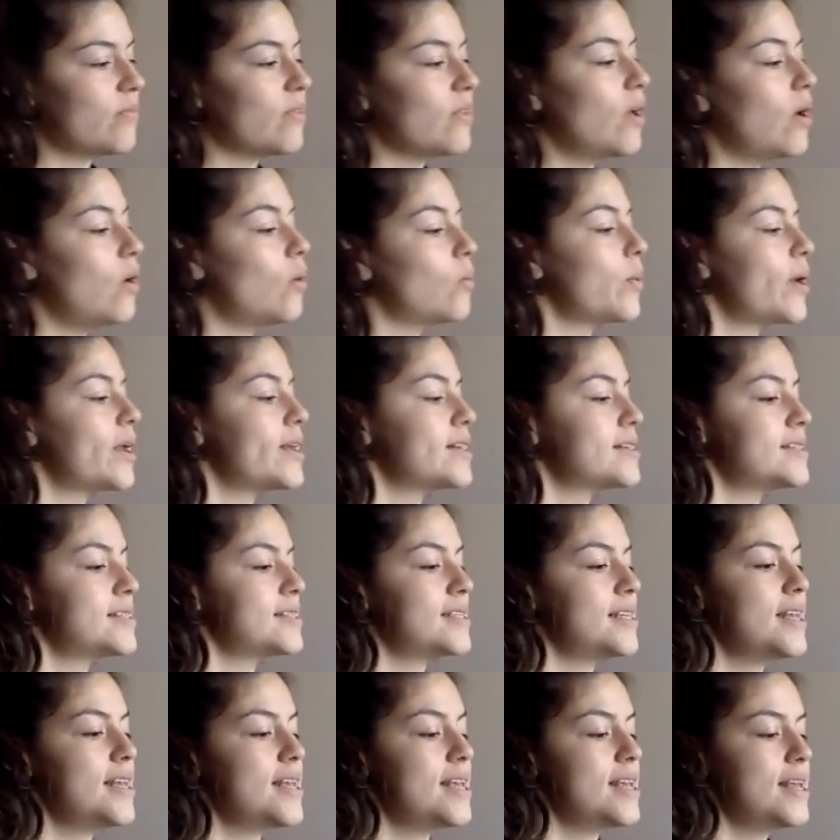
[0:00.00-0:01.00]
All right,
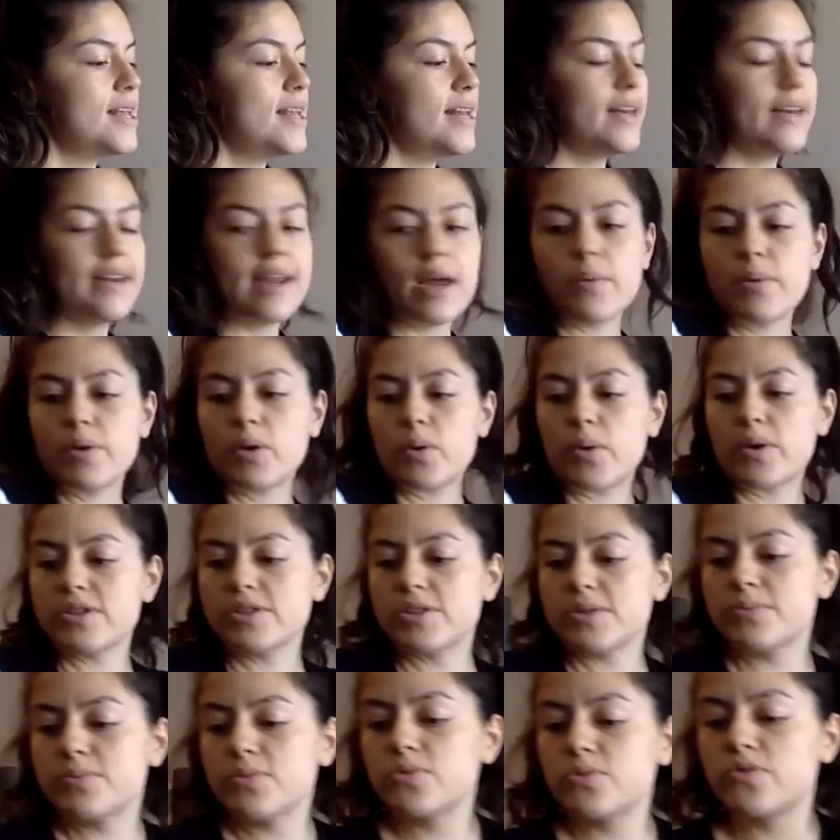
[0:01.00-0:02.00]
now we're going
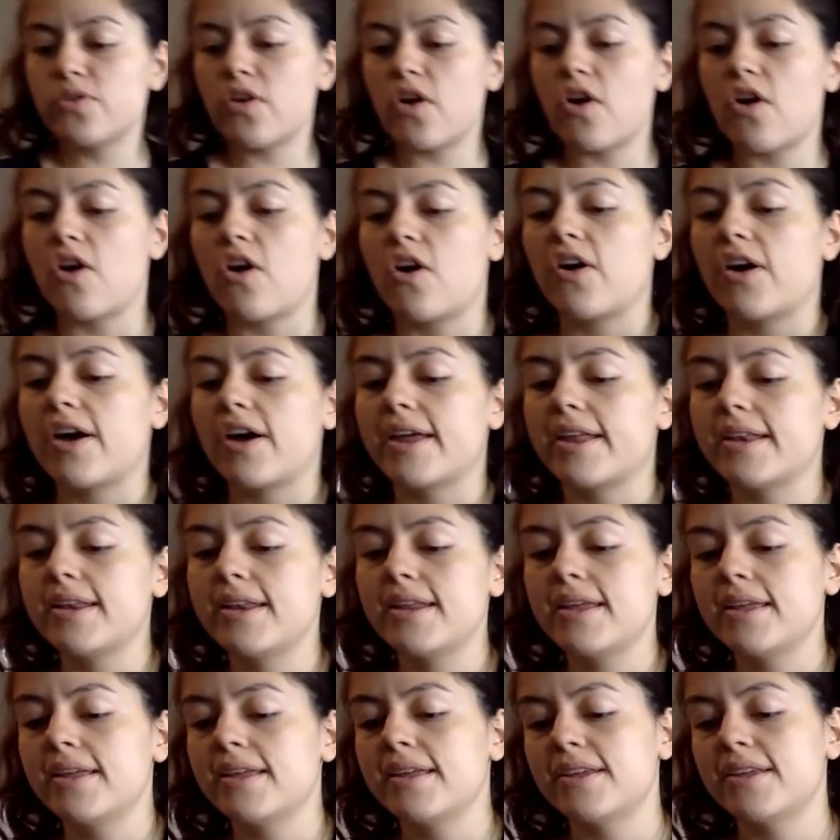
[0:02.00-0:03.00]
to move on
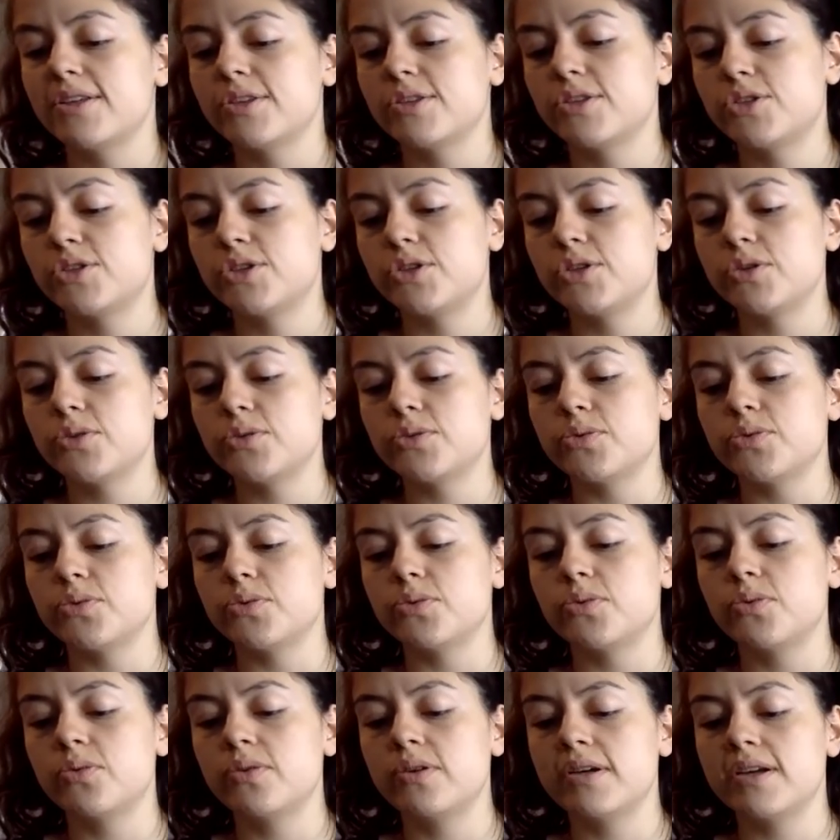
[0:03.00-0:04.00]

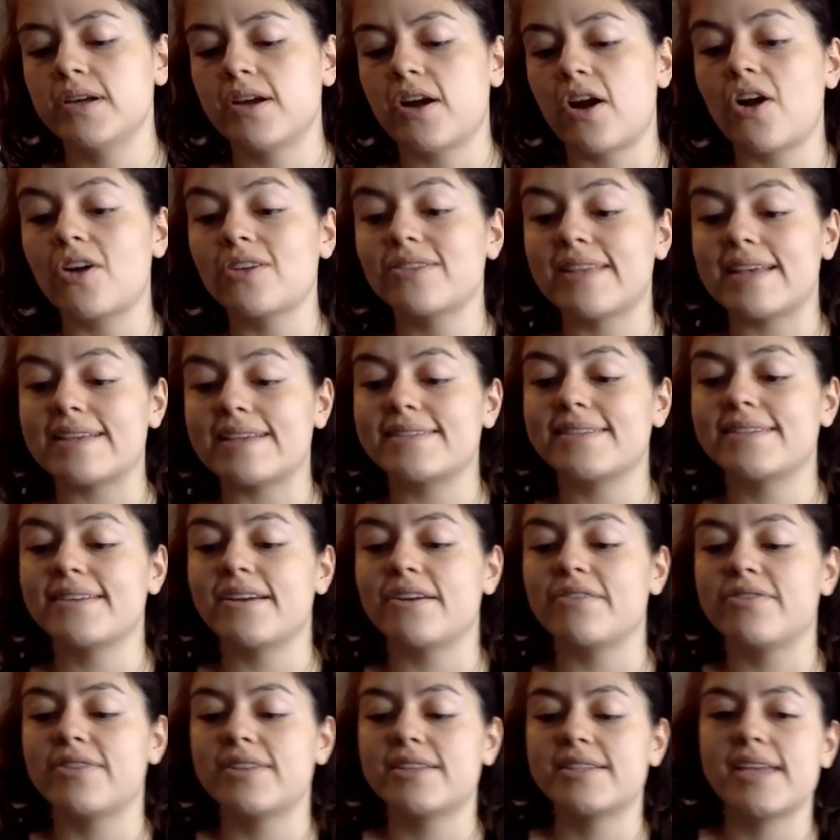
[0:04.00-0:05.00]
to our lesson
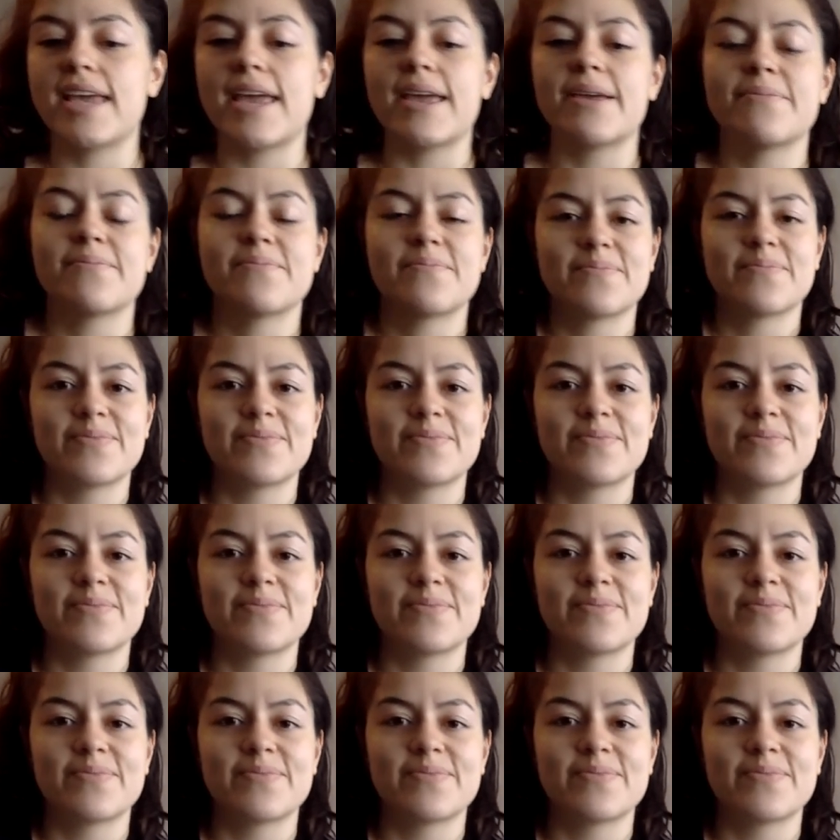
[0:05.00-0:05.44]
of the day.